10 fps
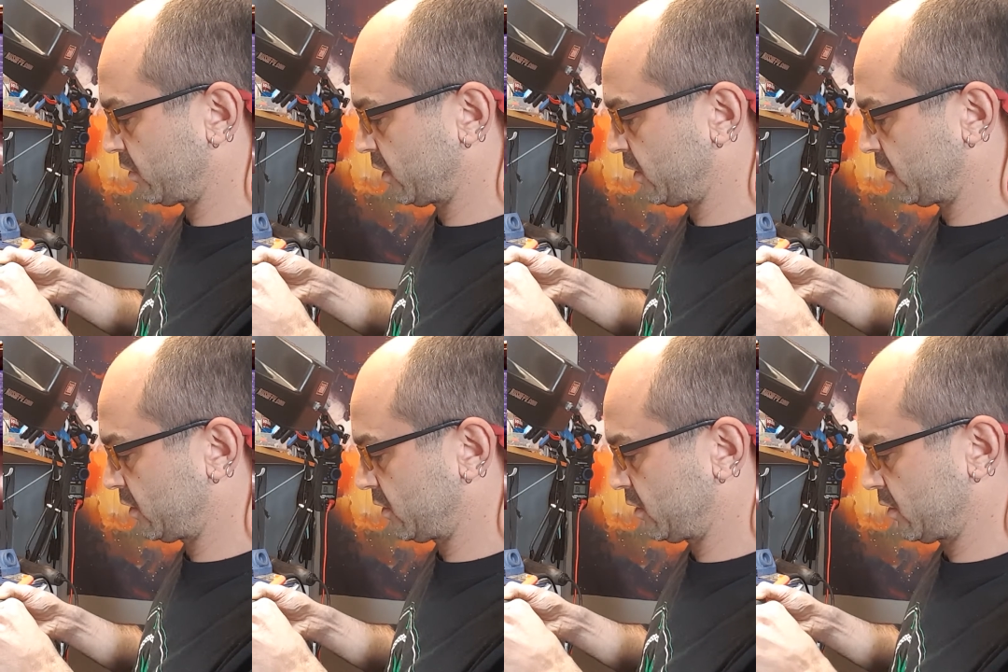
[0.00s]
right
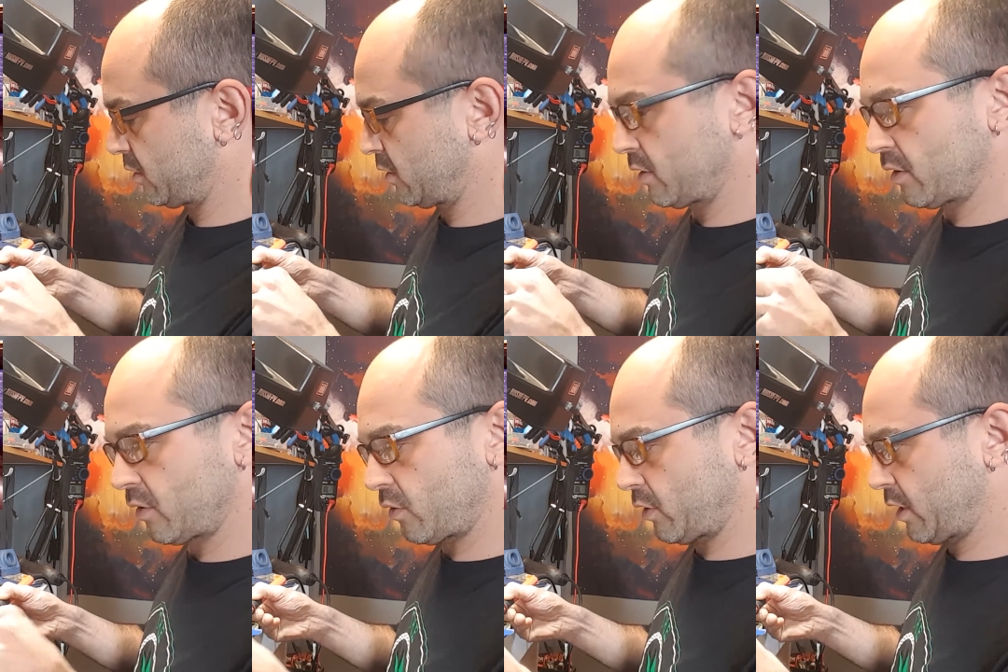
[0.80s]
here,
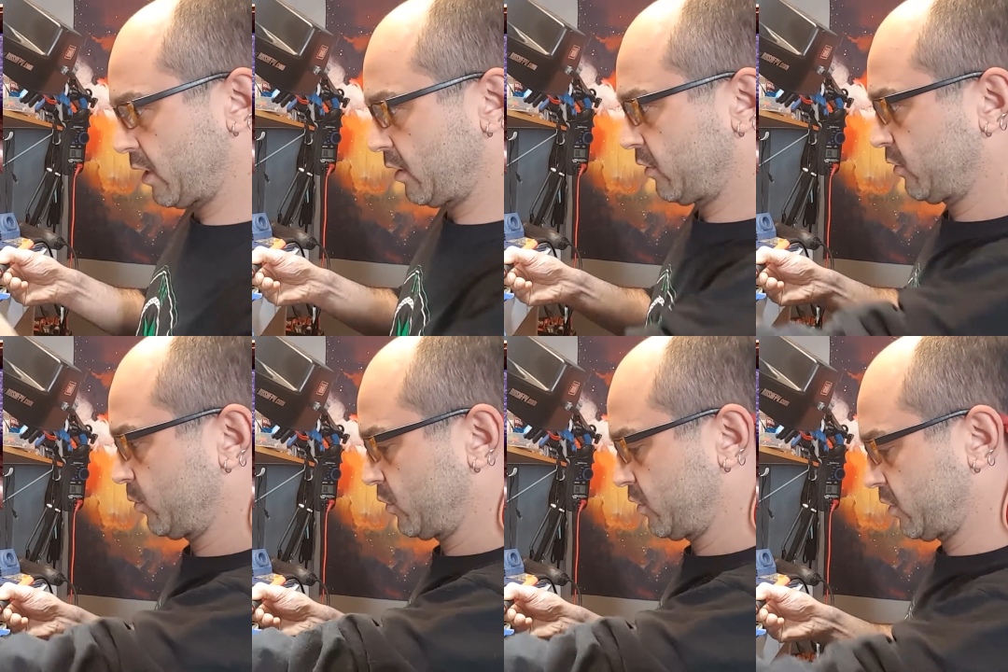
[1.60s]
or adding some
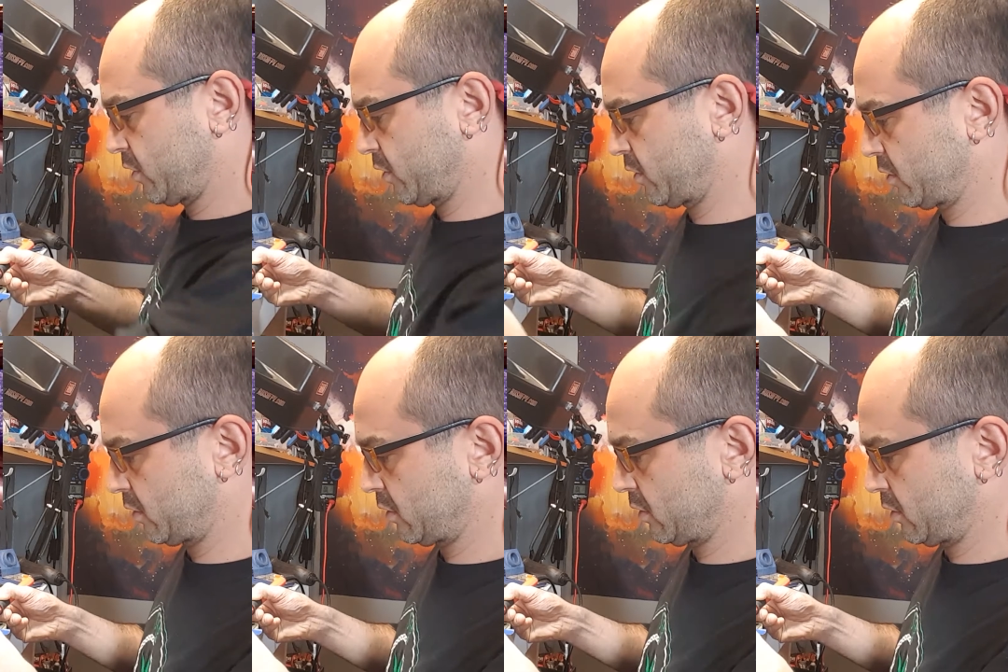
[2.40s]
more solder,
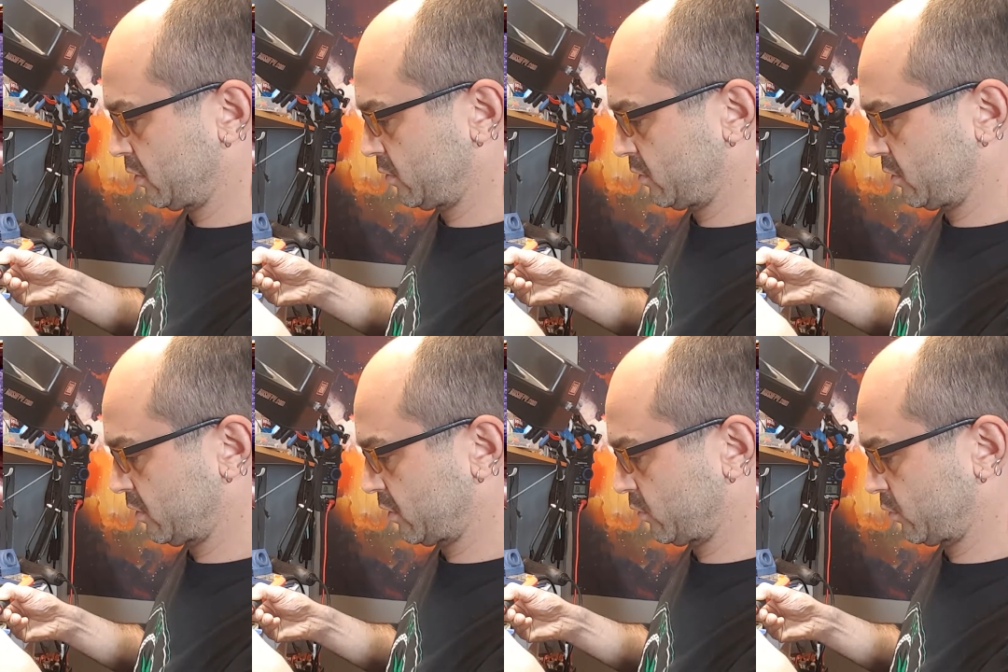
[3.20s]

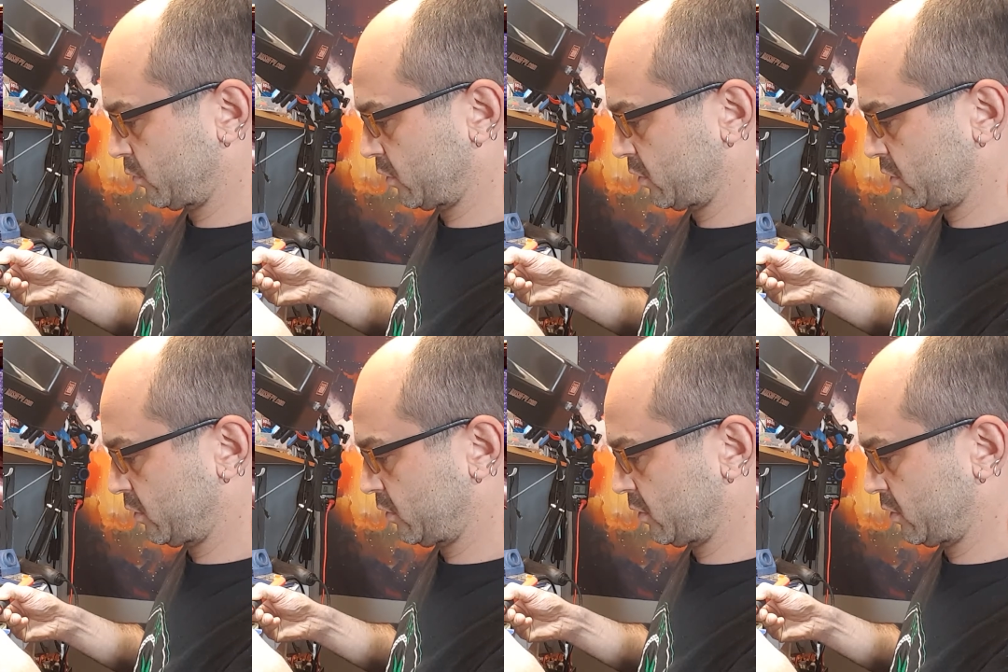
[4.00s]
that's what we're going to
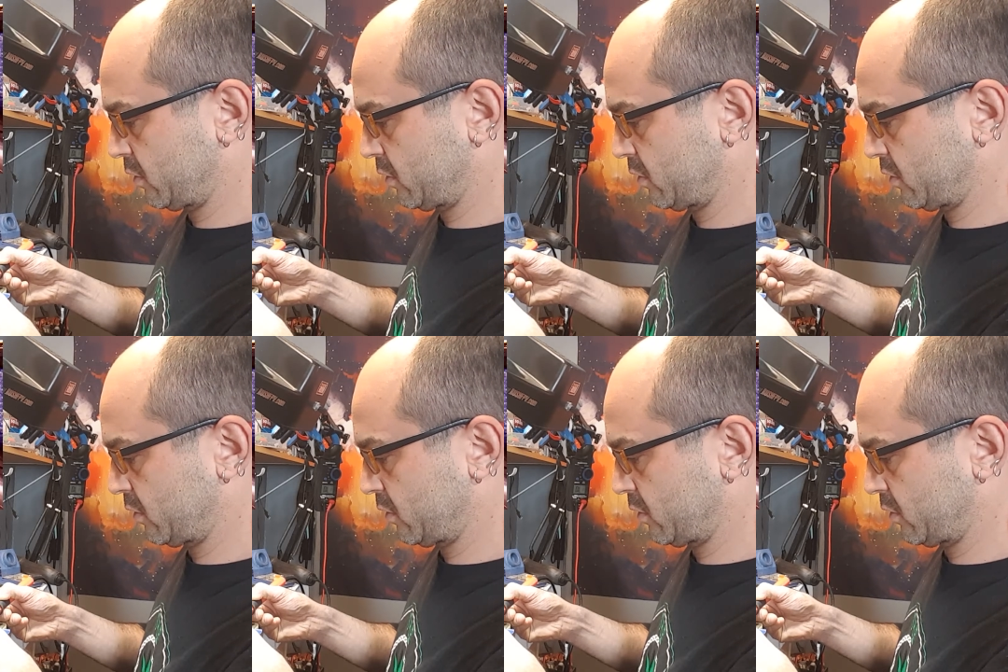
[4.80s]
do here.